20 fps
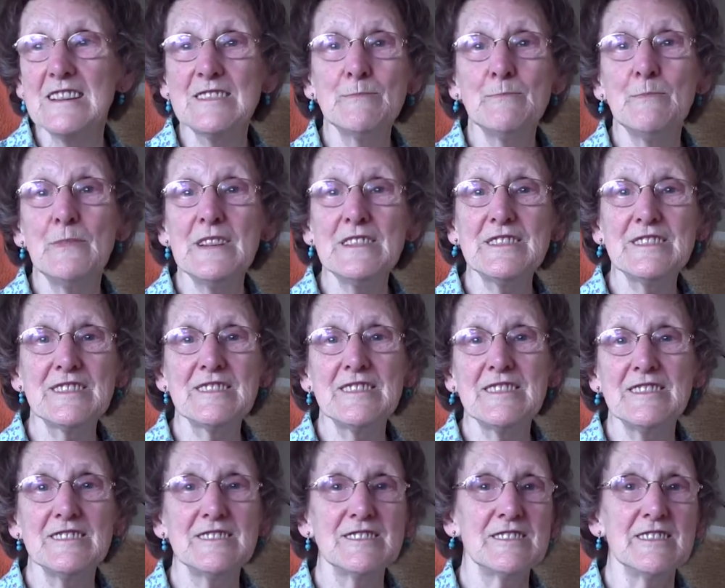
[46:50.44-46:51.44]
is missed
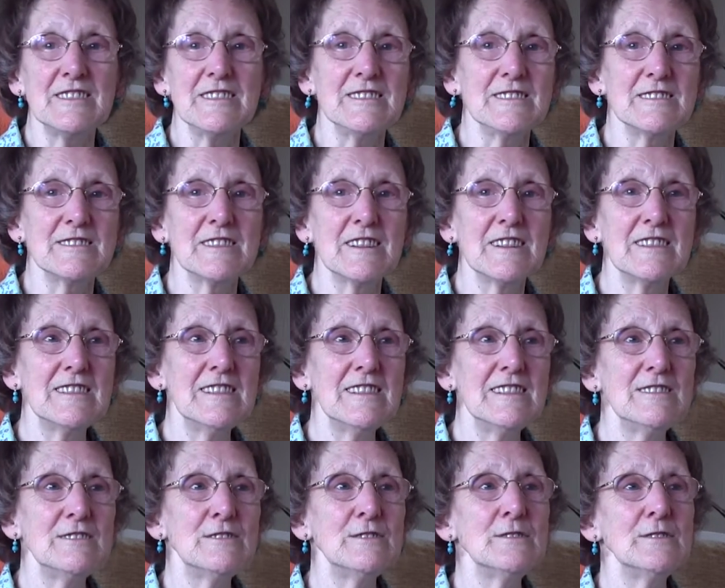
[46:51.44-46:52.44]
these days. I
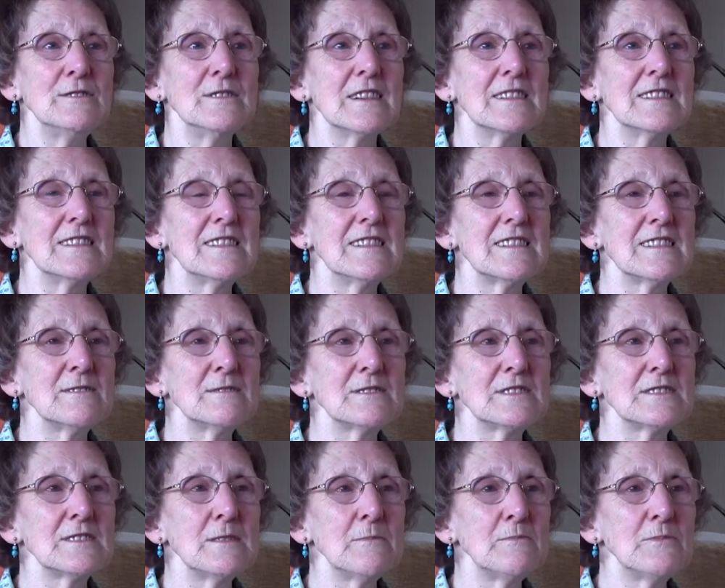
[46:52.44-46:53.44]
really do. I think there
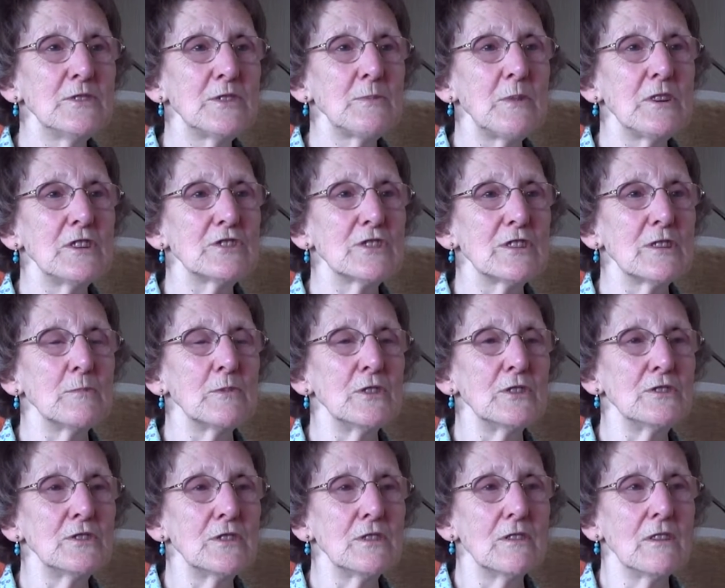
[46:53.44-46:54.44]
was something special
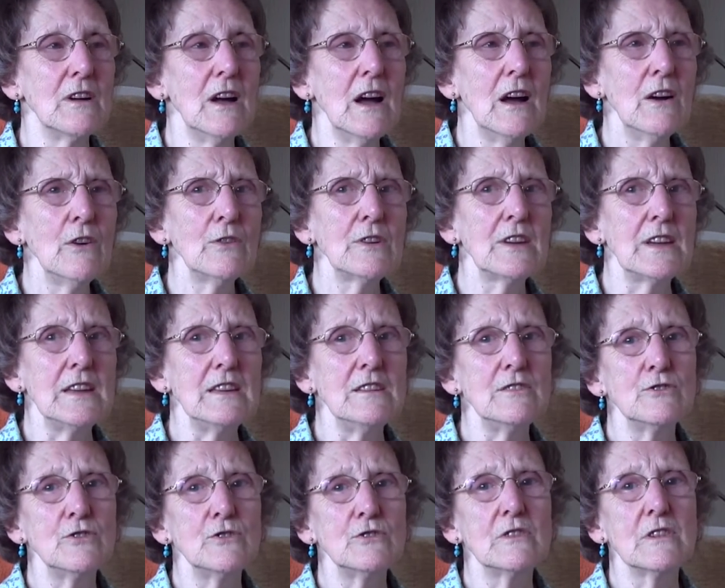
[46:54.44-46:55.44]
about it all. Okay,
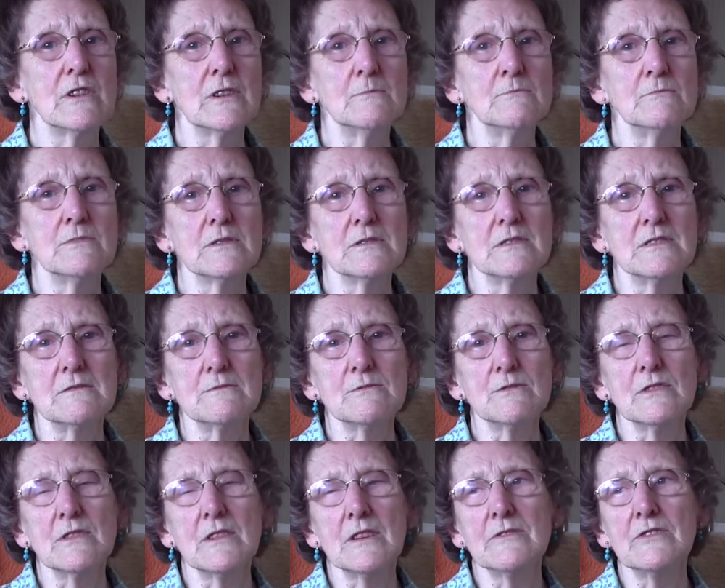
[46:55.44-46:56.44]
you could grumble and
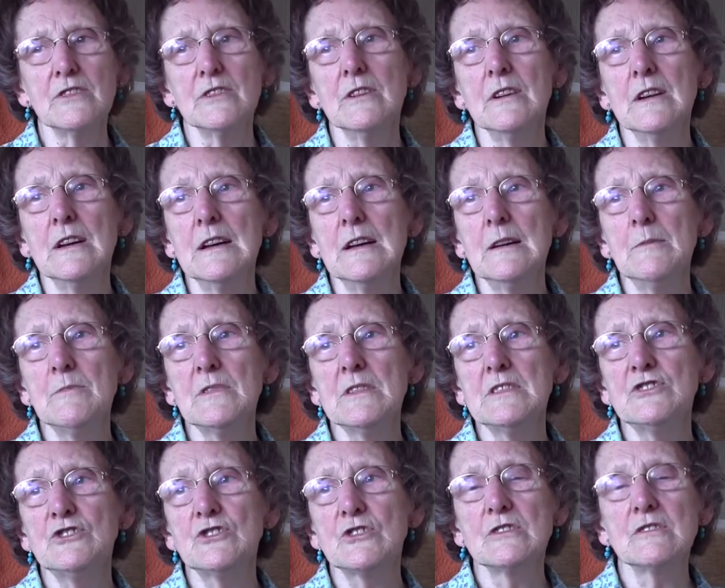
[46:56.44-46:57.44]
what have you, but
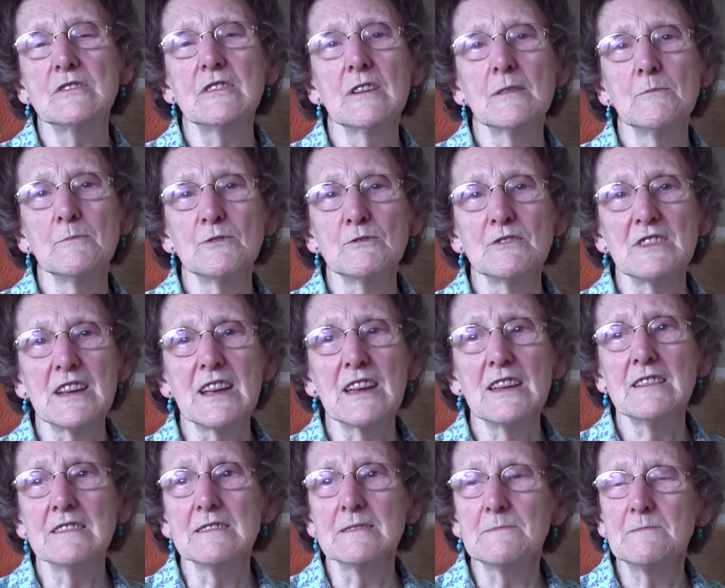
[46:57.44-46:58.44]
at least you could grumble
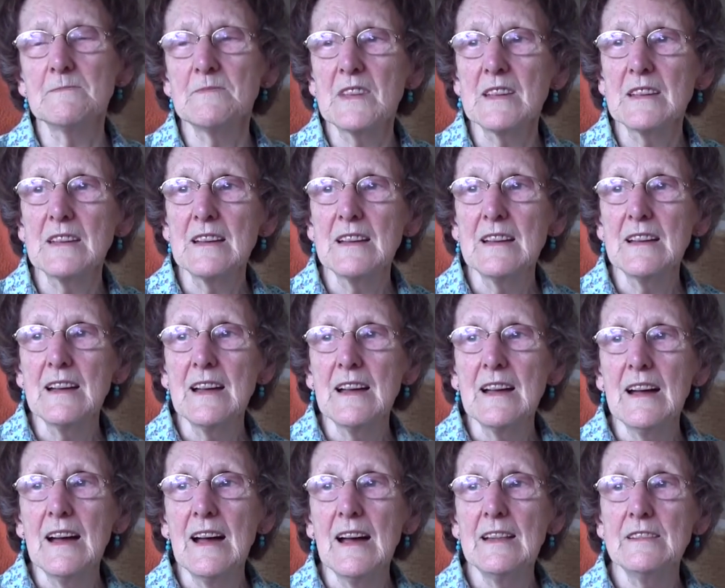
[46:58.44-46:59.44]
together.
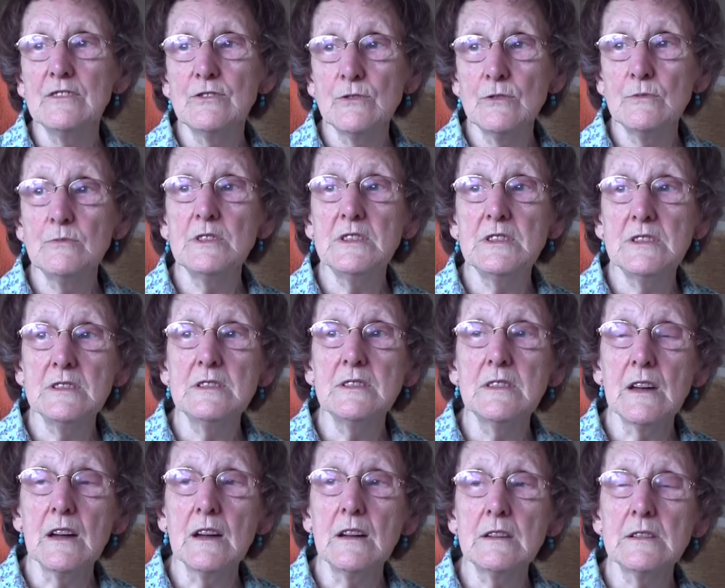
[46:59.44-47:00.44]
And so we
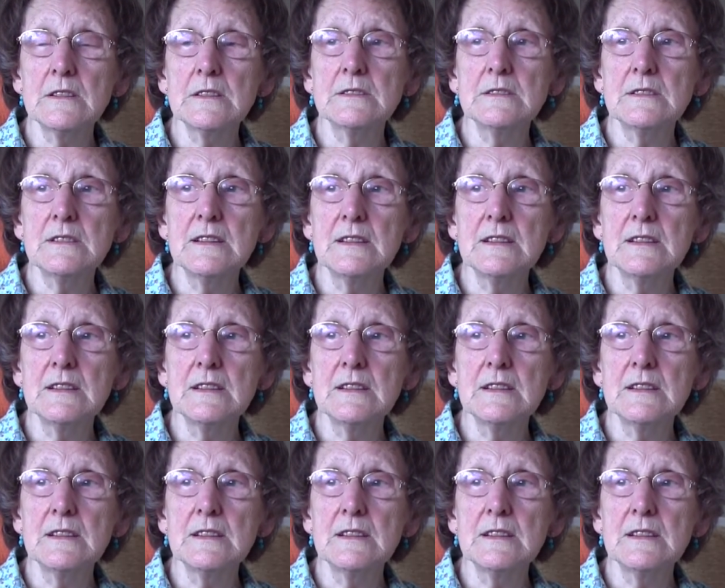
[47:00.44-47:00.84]
did that